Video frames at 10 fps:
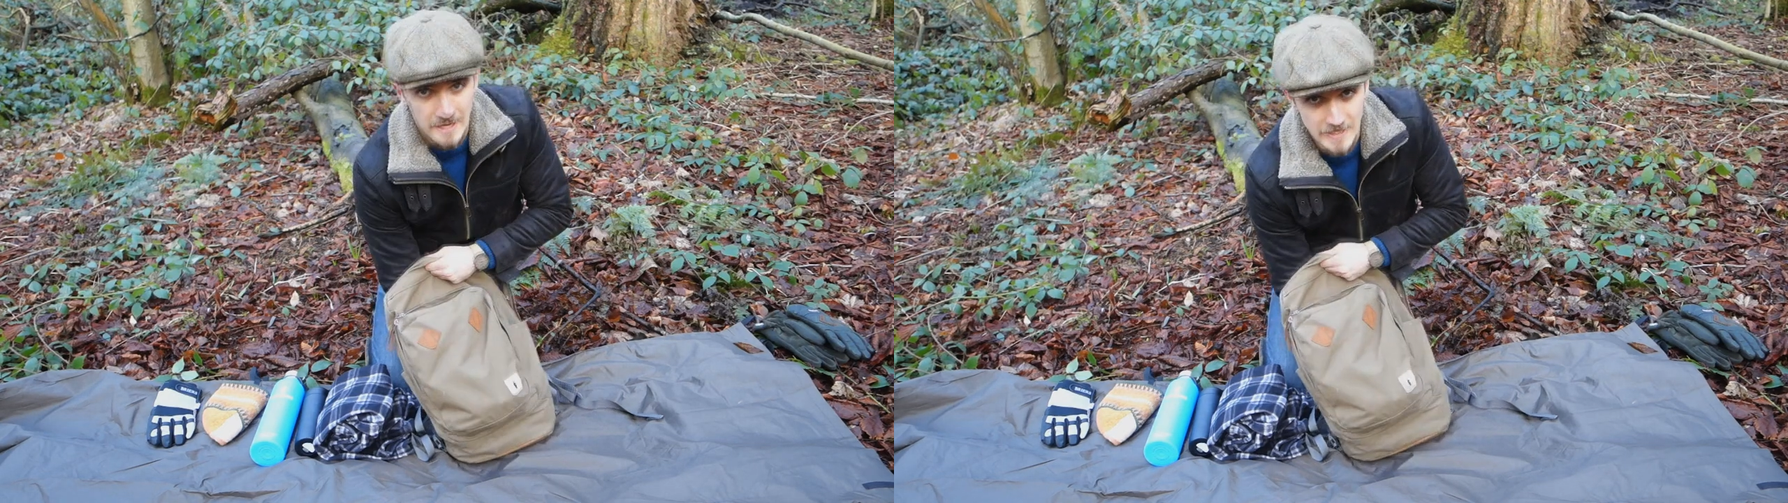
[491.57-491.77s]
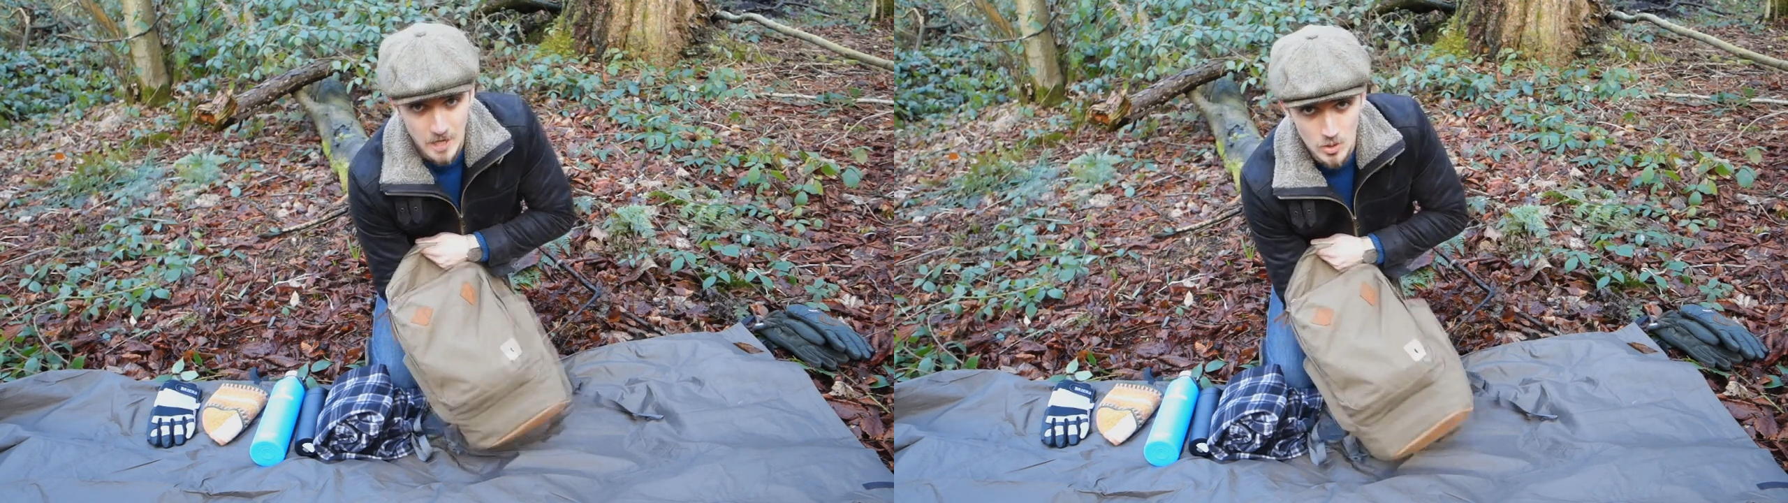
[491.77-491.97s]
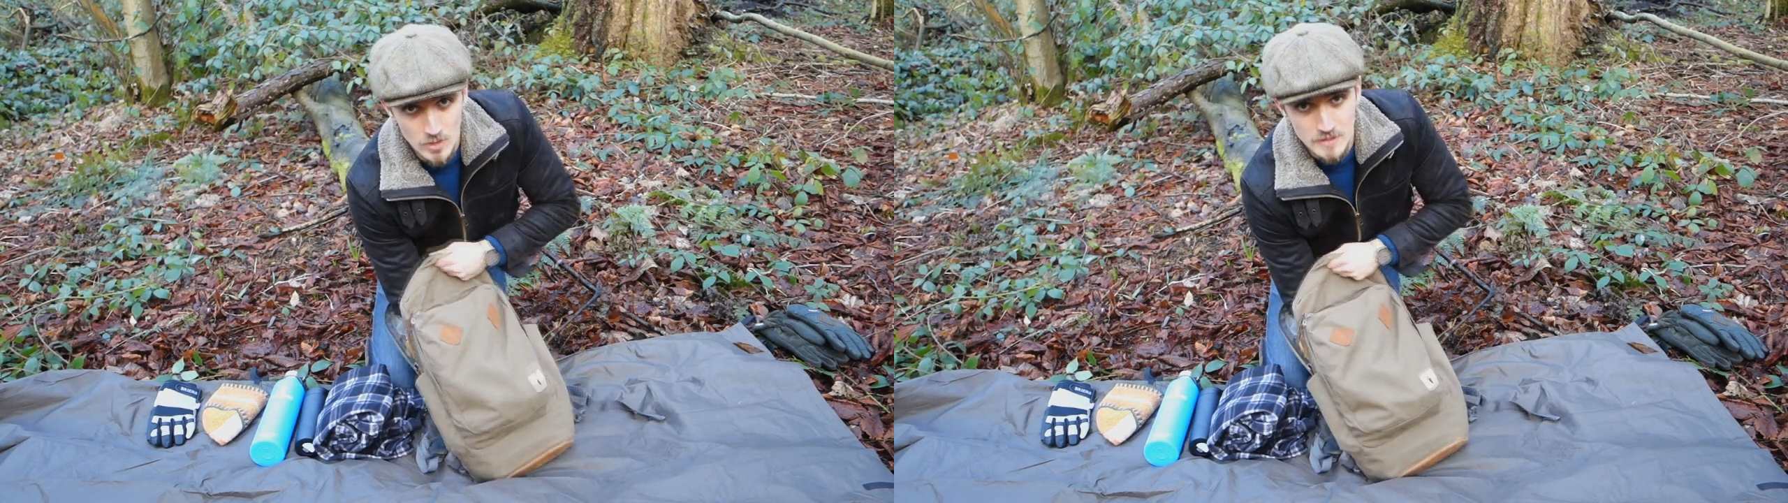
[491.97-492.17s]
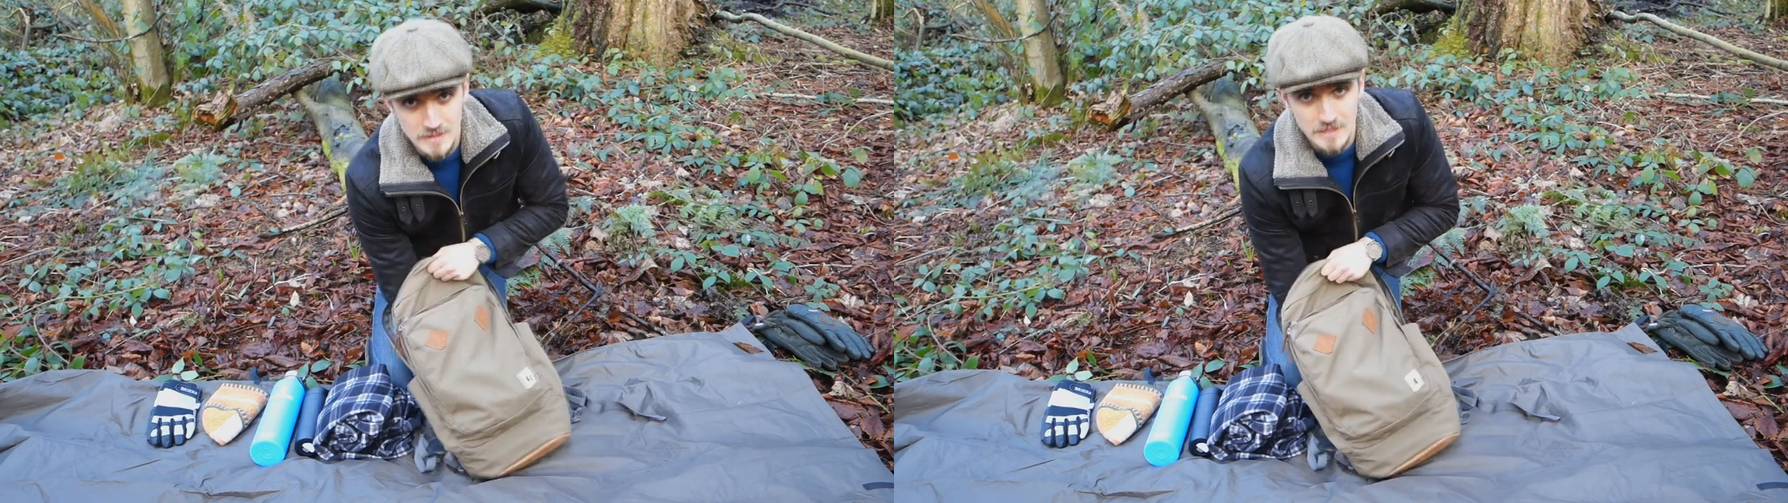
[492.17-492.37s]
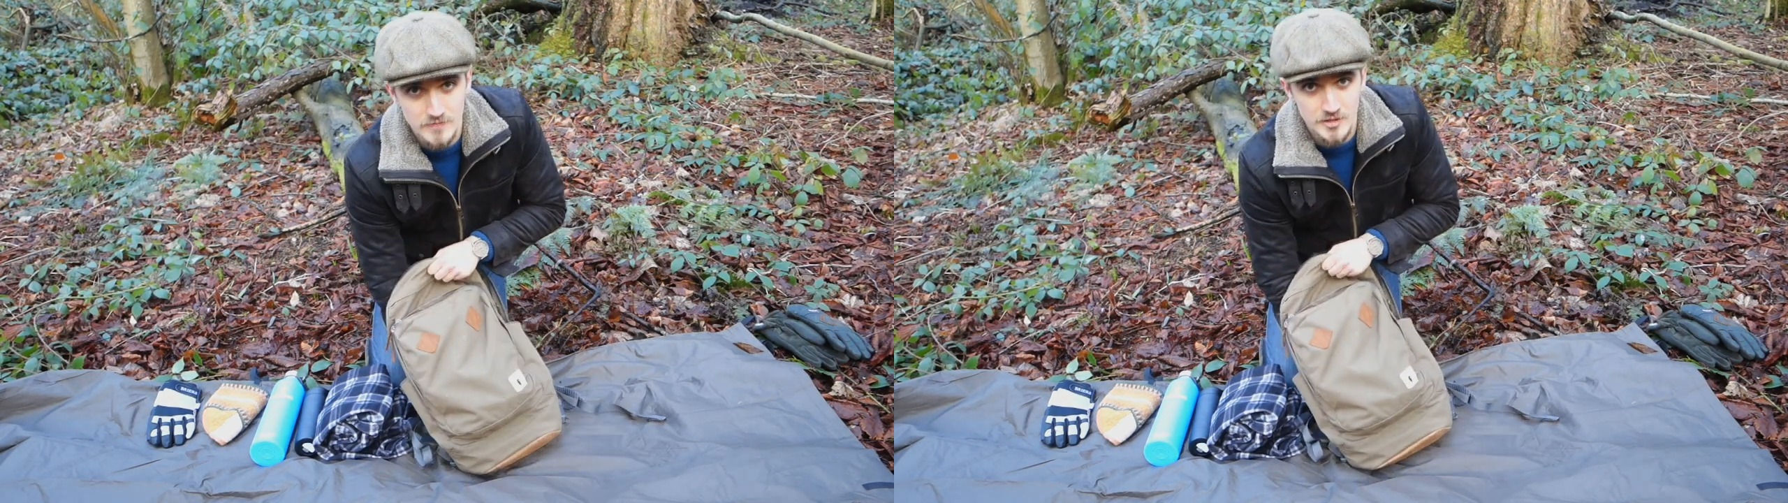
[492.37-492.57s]
And it helps,
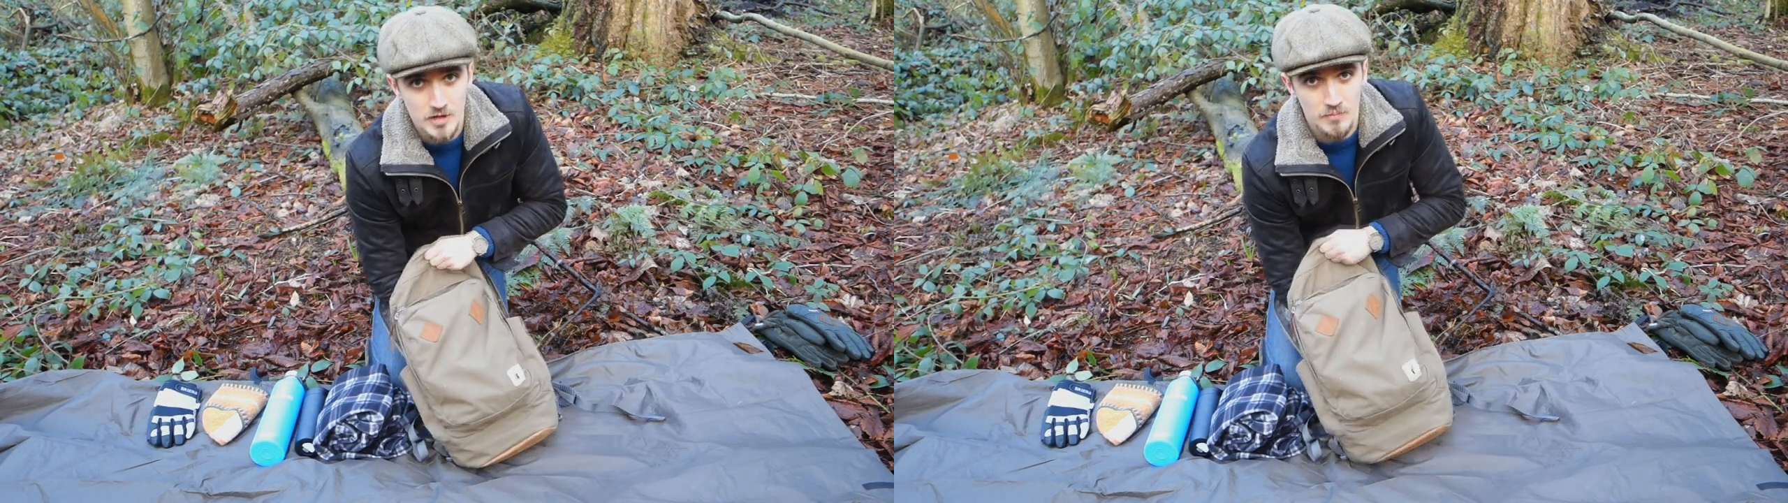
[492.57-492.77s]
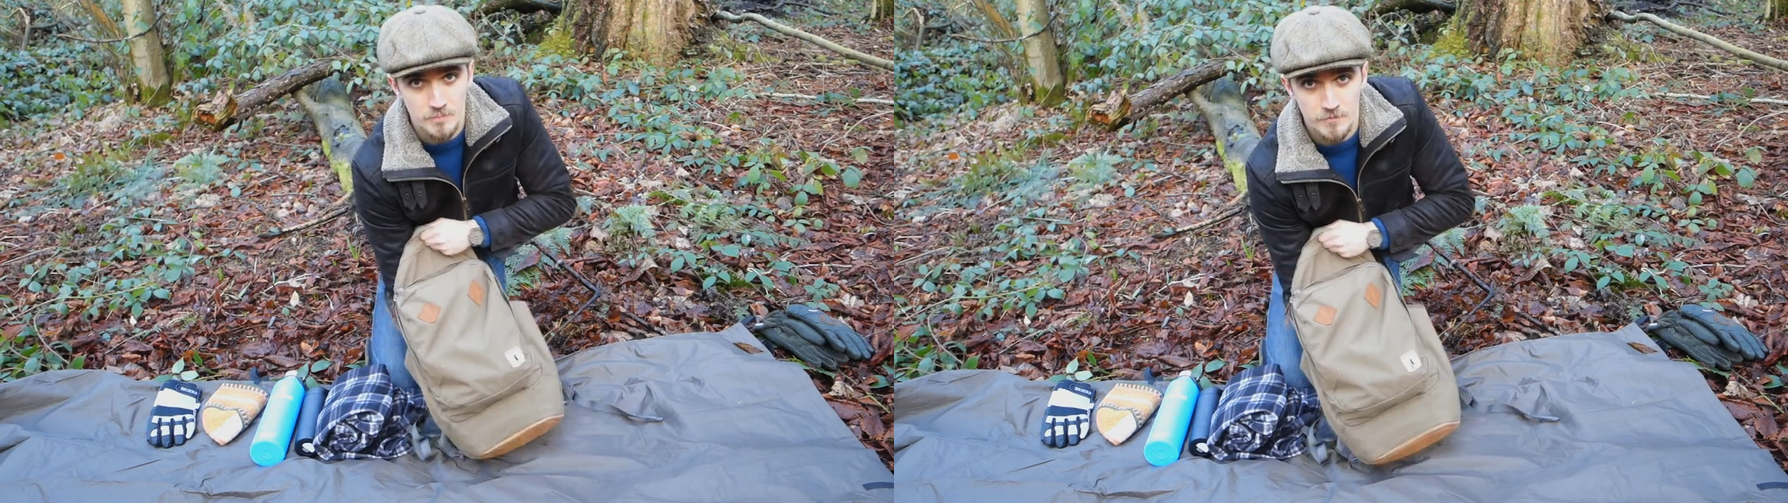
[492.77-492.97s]
if you don't